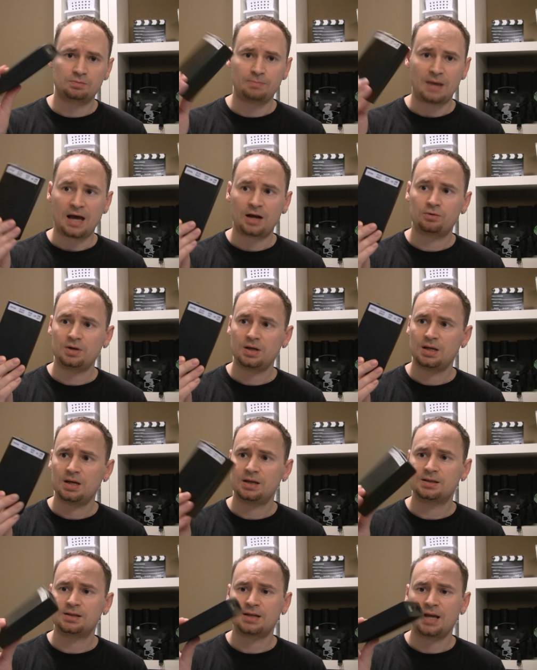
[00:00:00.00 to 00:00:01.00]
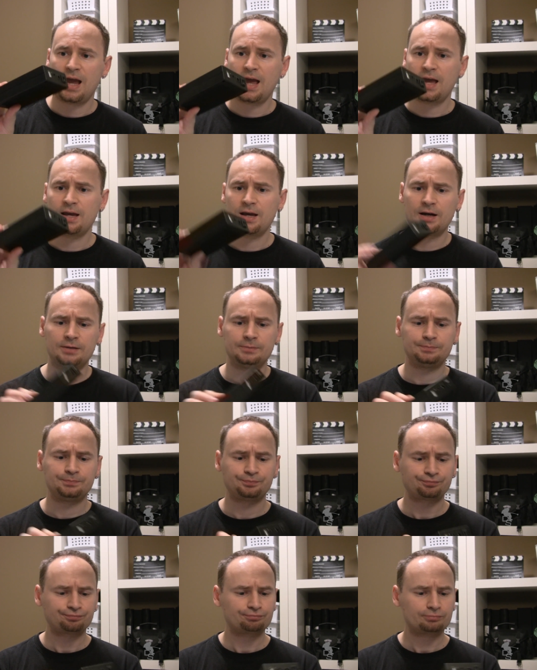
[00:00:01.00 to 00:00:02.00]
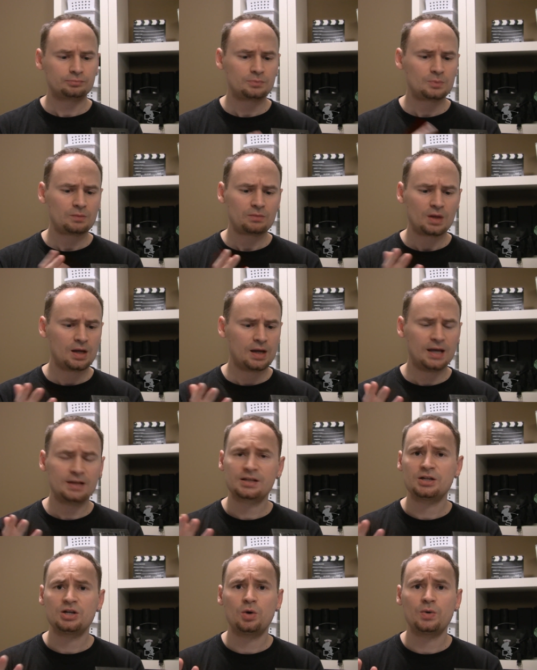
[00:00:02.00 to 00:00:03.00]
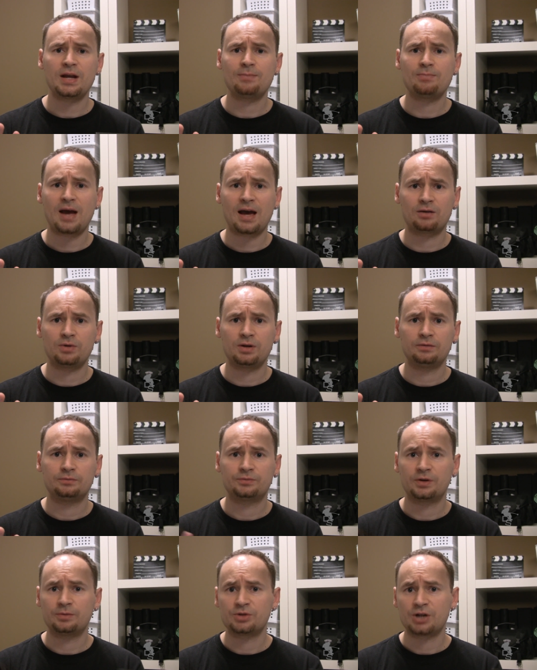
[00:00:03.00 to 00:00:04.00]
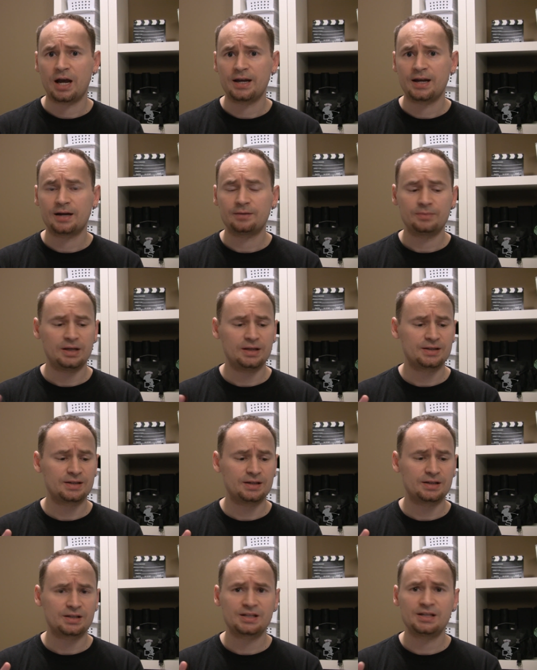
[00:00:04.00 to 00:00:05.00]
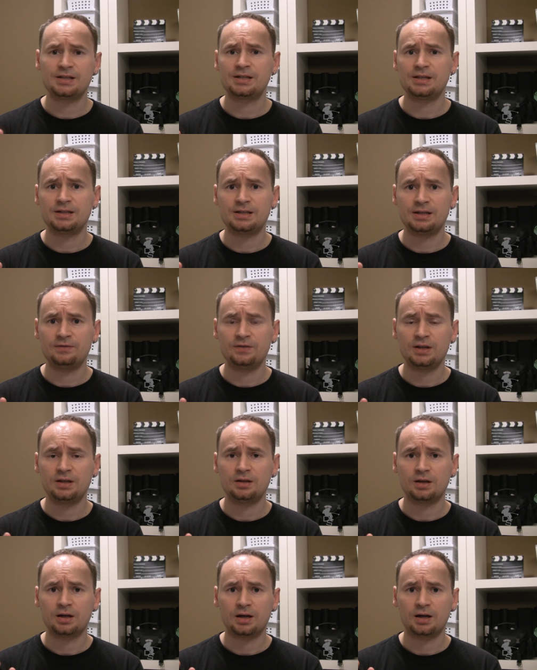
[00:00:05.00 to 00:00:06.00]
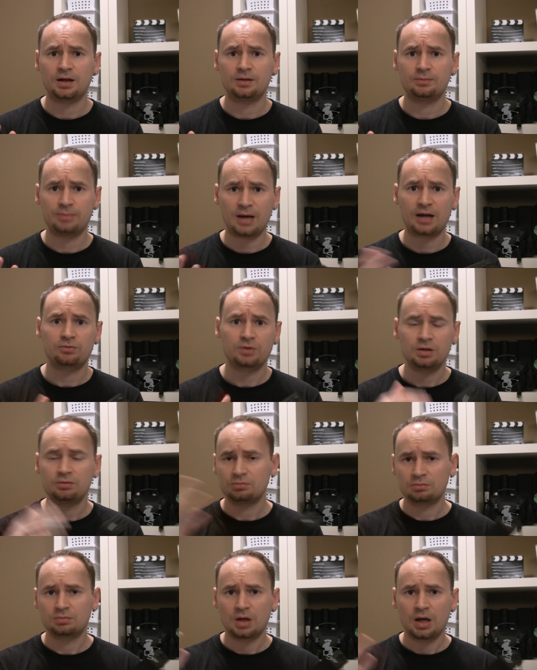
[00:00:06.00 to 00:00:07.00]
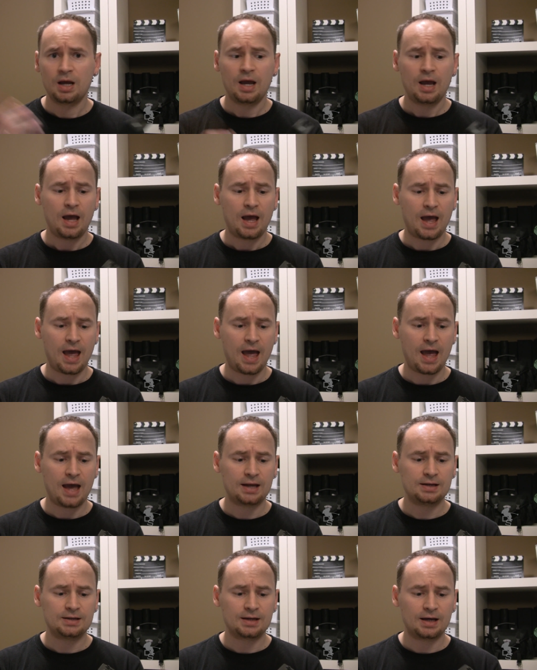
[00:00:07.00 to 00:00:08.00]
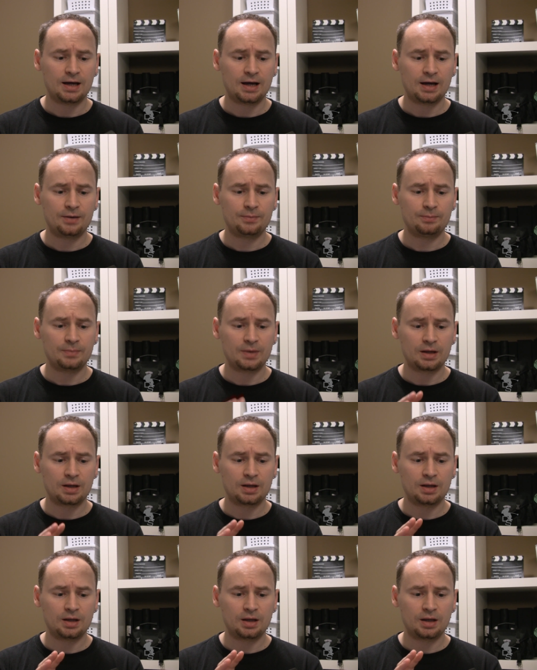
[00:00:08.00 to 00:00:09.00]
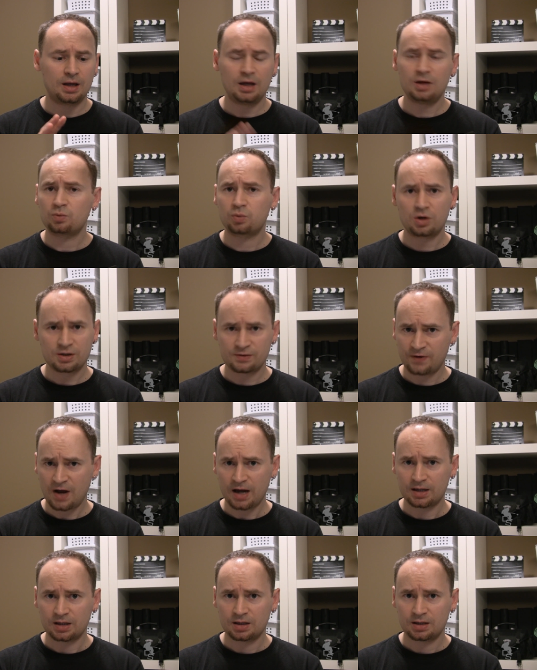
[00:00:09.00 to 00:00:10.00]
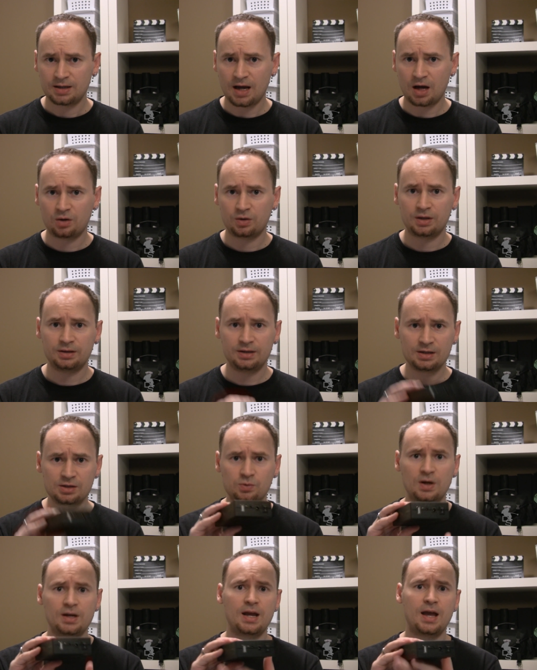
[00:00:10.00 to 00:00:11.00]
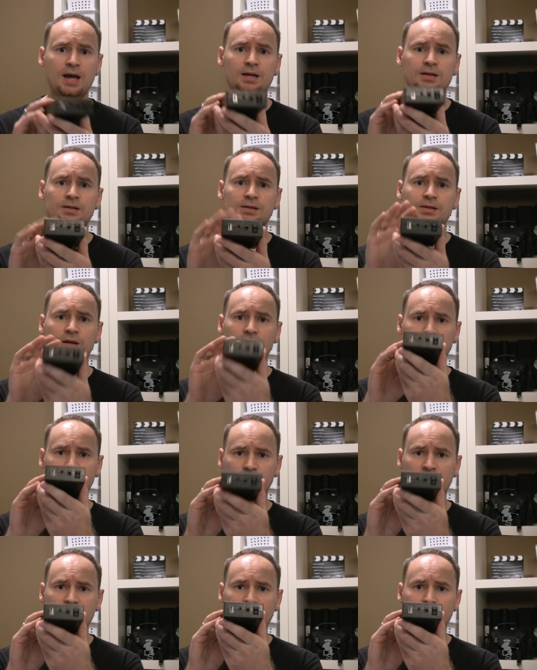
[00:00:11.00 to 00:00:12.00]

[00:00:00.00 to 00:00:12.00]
battery. It's a no-name battery from China. It's a CCTV battery, and it works fine. Now, this one has 3